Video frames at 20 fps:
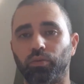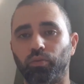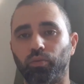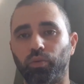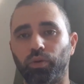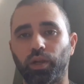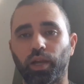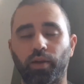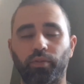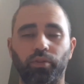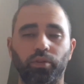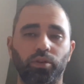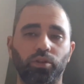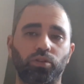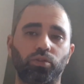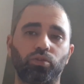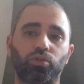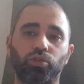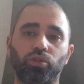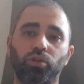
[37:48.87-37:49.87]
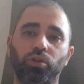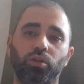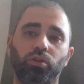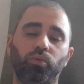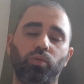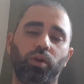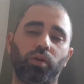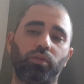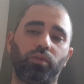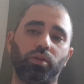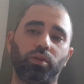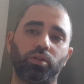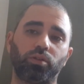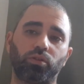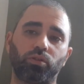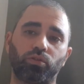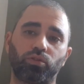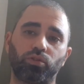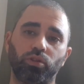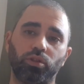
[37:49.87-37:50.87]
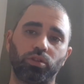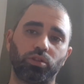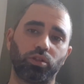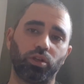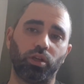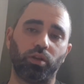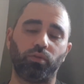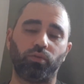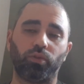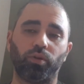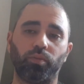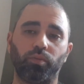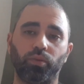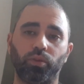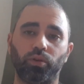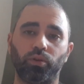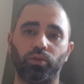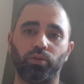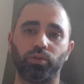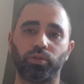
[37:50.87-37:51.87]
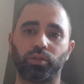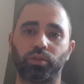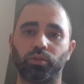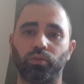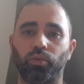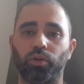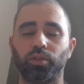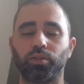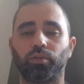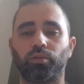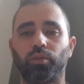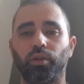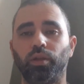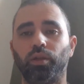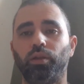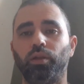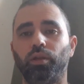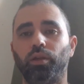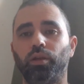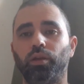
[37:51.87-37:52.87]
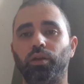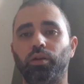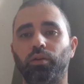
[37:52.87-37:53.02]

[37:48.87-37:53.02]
We have to disassociate from those ways of thinking,